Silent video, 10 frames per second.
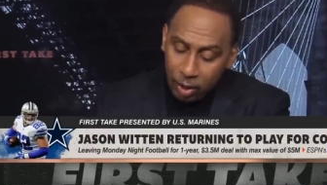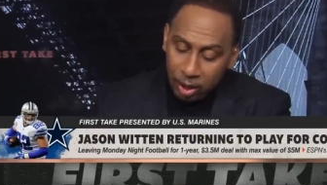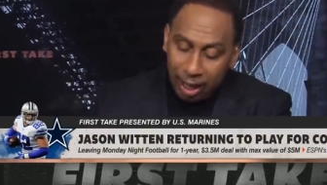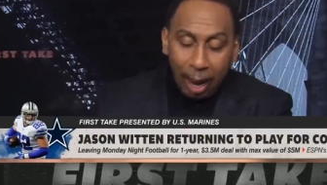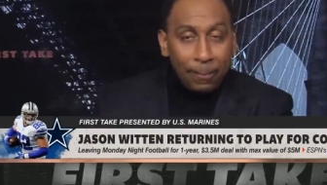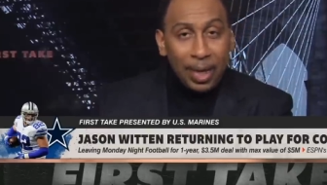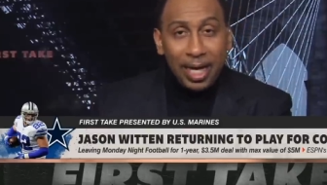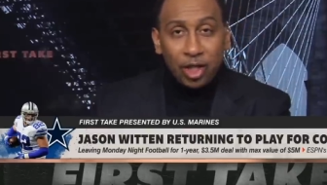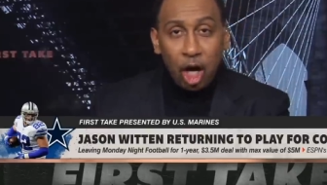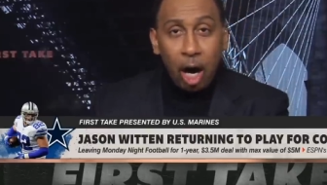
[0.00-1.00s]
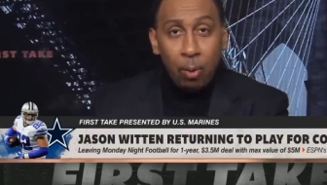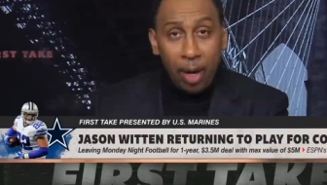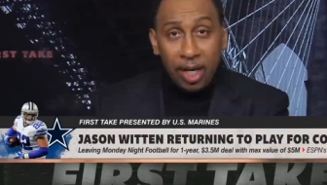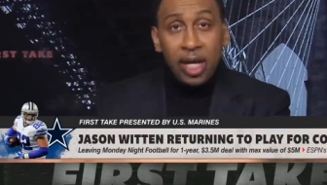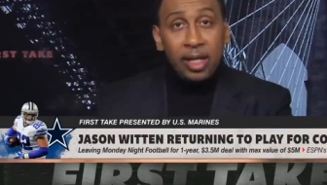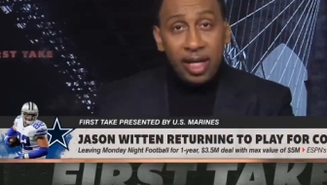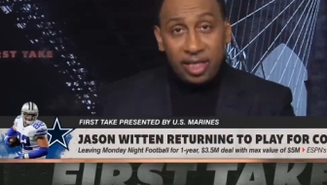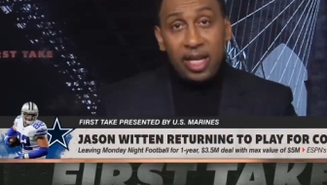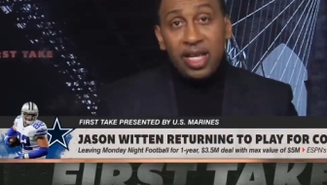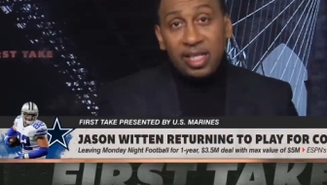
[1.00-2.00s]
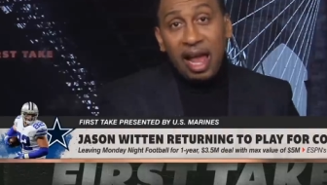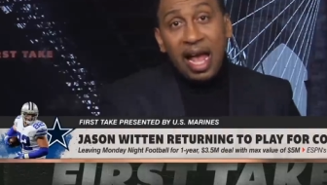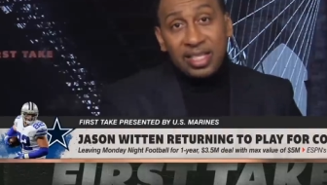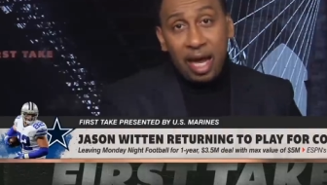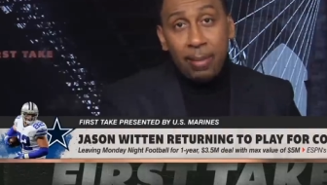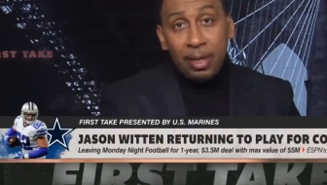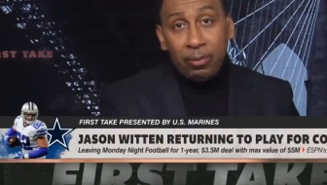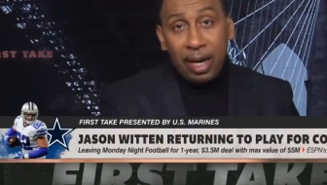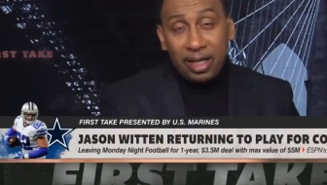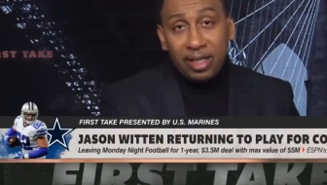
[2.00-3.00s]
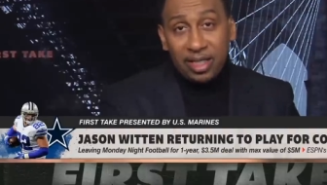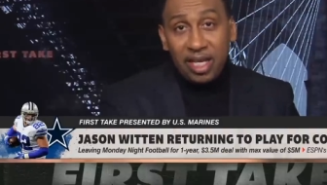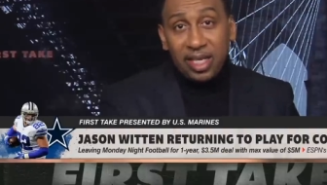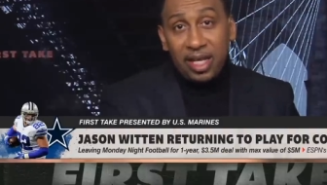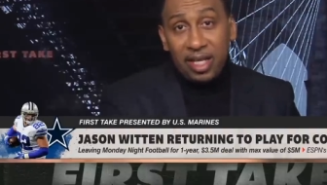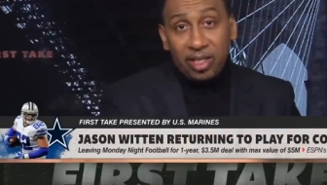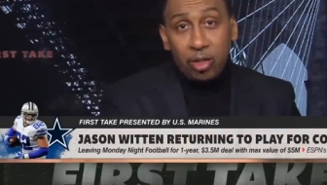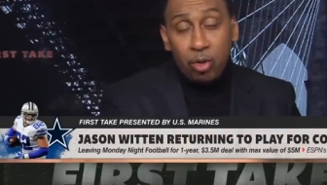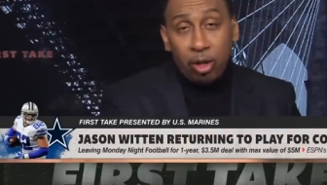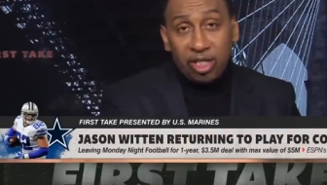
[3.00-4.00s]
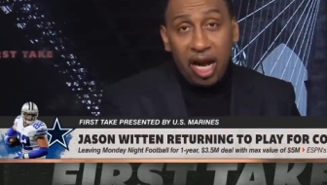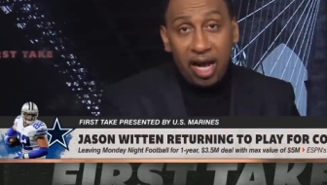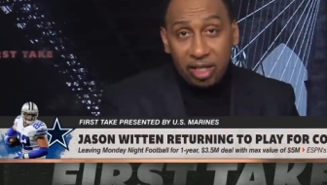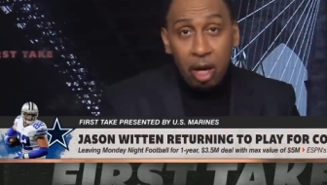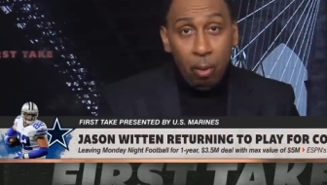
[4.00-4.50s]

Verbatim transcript: You got Blake Jarwin. Listen, his last game of the regular season against the New York Giants,